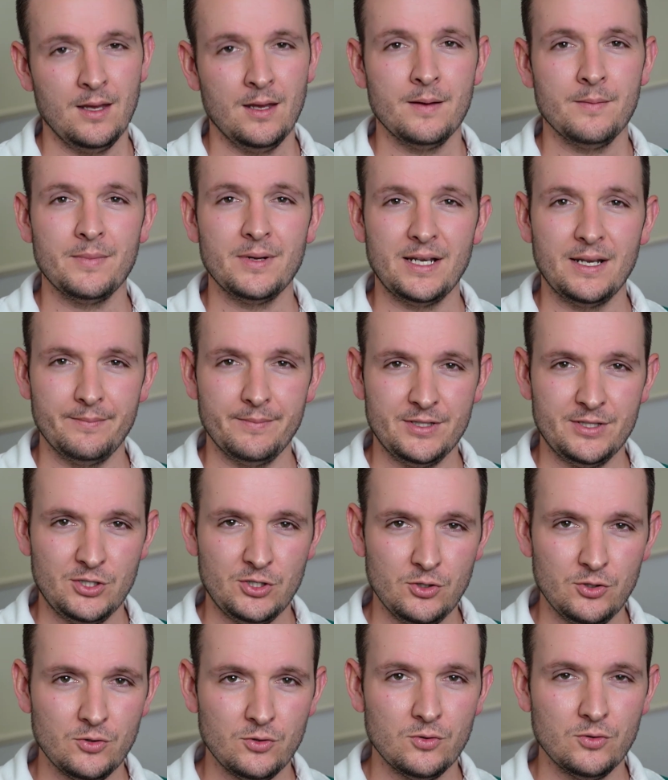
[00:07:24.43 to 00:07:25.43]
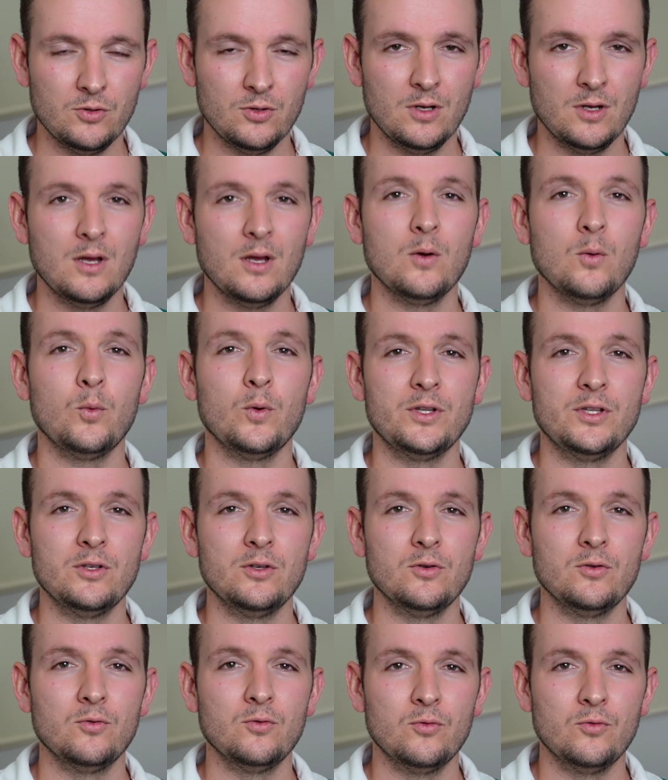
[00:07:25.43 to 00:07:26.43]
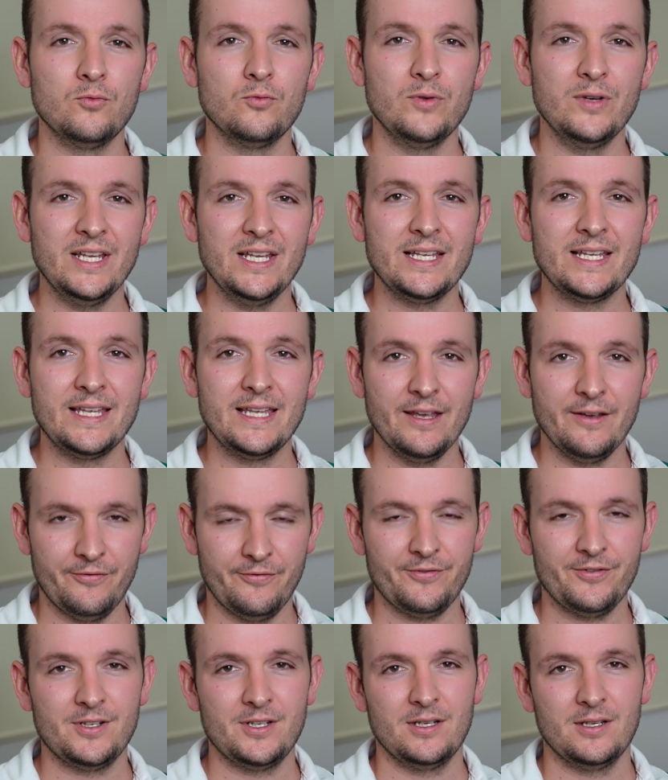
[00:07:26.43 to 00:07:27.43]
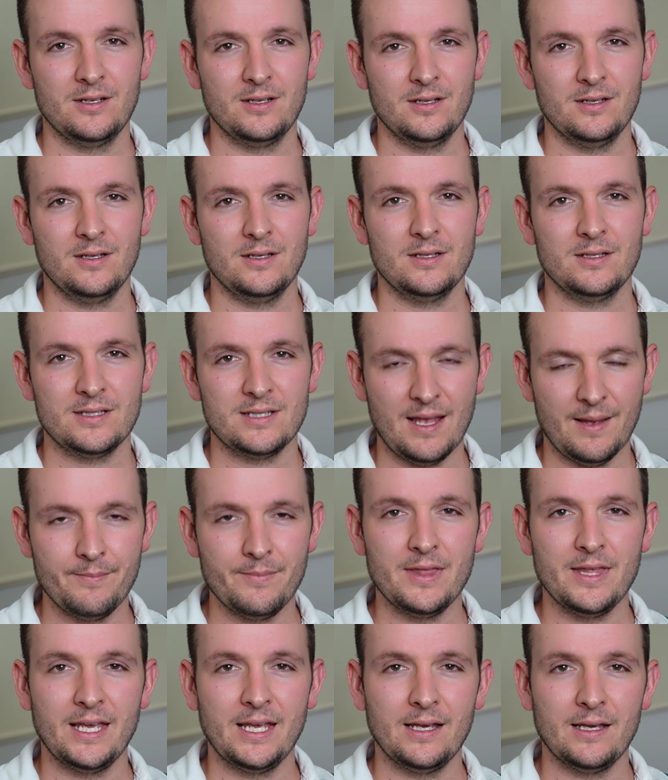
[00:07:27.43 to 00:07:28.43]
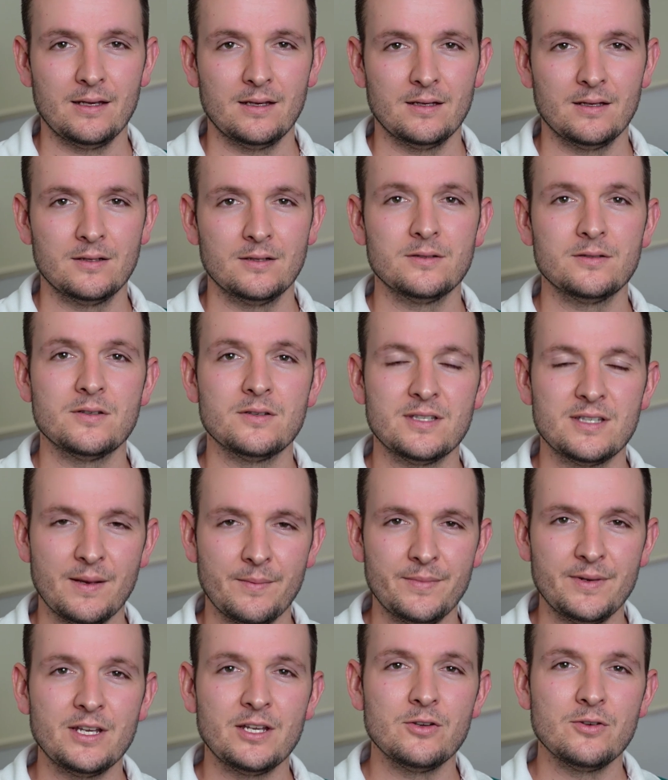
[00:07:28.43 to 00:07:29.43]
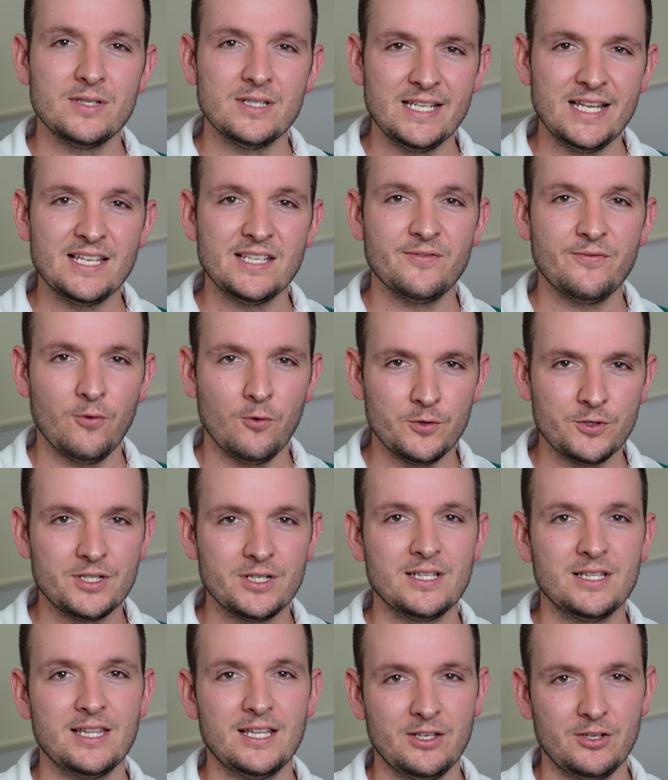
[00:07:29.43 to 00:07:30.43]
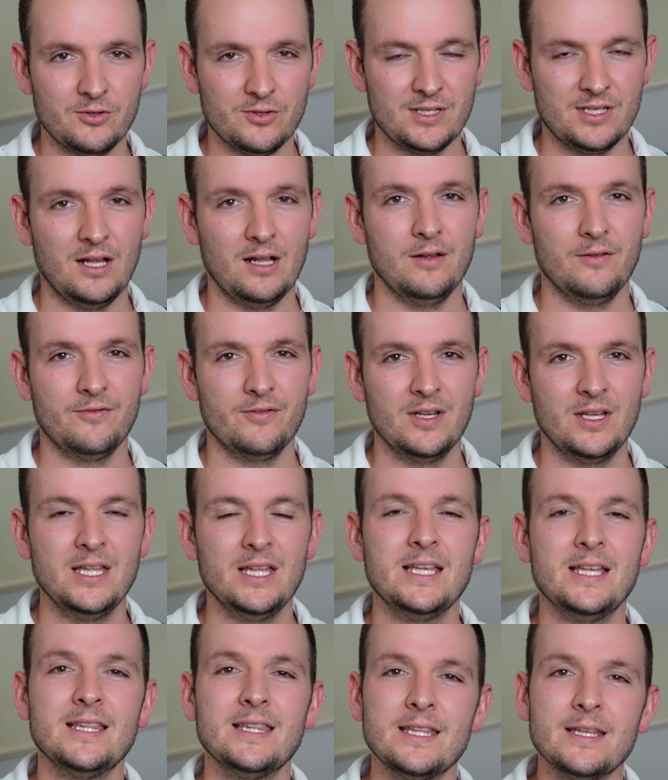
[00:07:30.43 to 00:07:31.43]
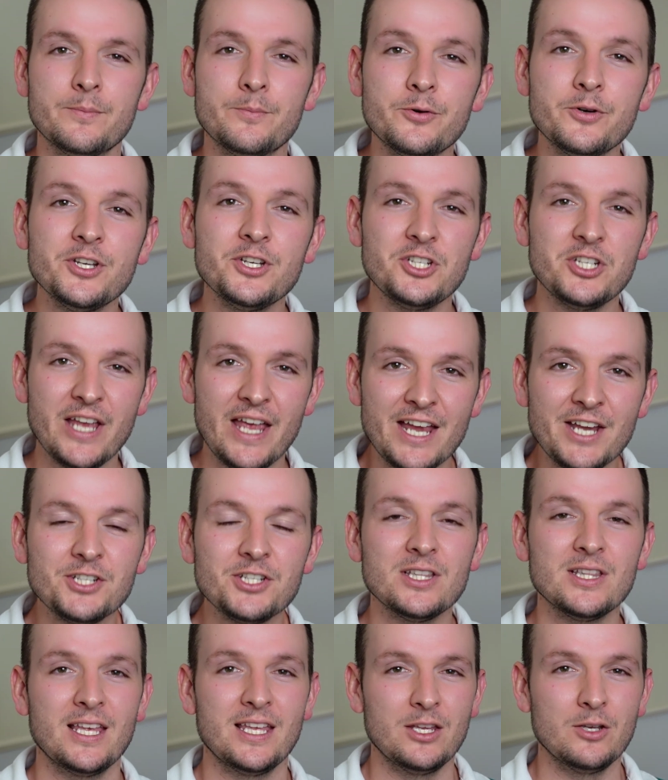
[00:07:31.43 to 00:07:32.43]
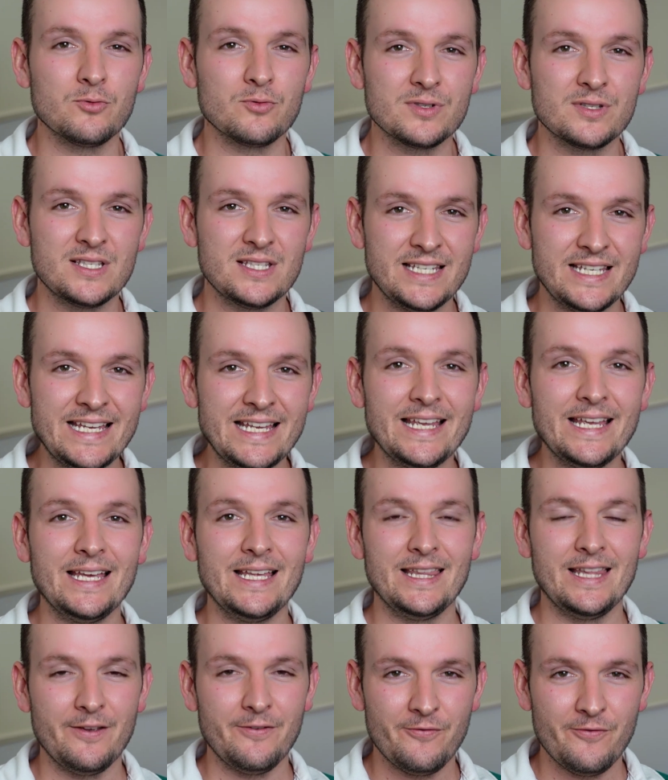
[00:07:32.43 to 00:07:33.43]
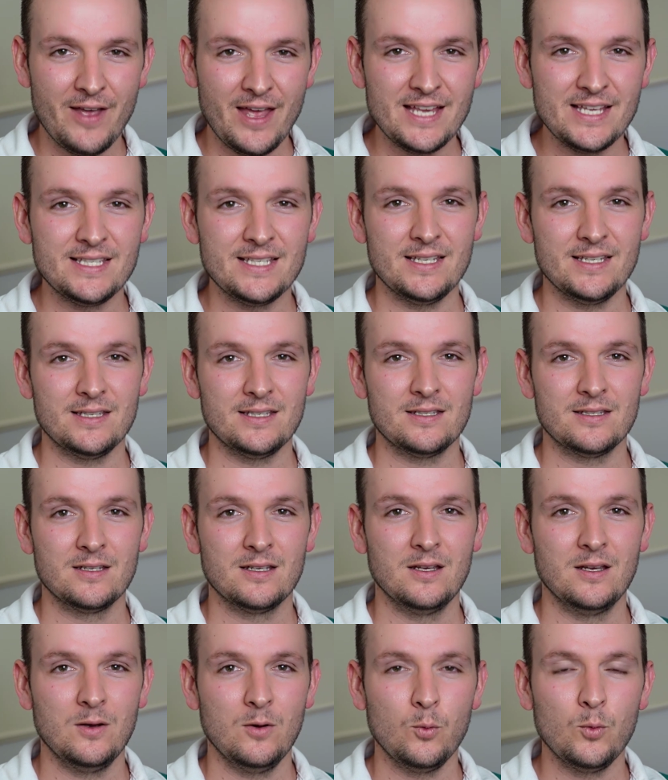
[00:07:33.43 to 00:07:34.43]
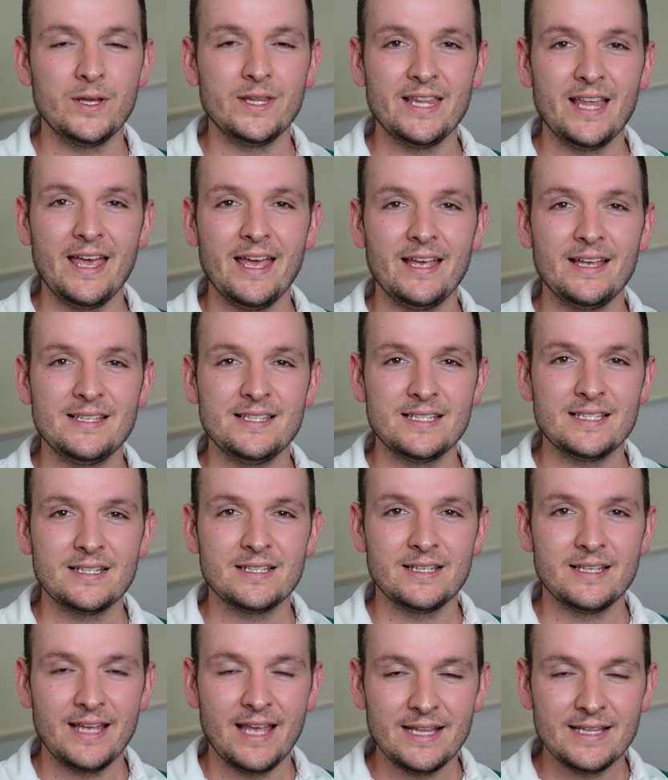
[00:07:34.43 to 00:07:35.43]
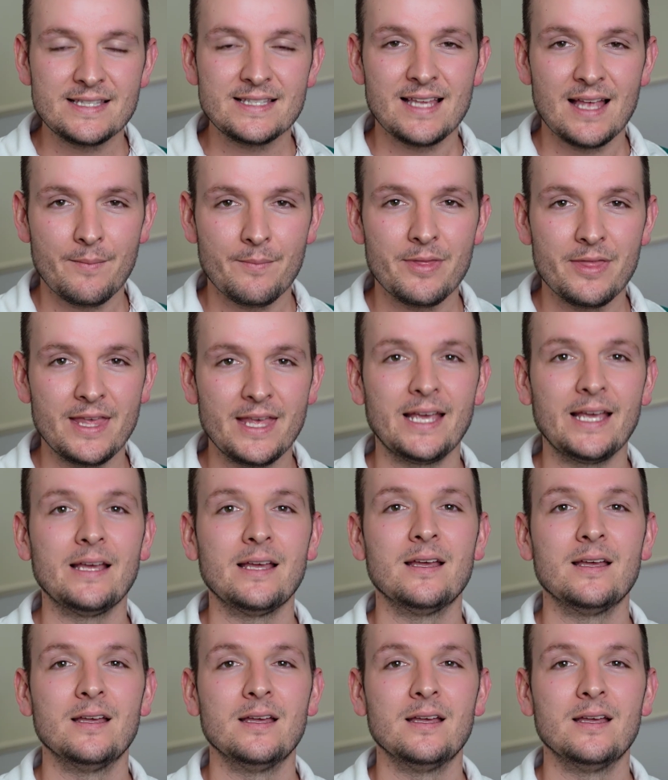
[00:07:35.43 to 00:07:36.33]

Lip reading: But number two, when you re-gift something to somebody who's less fortunate than yourself, the appreciation that you will see in their faces when they get something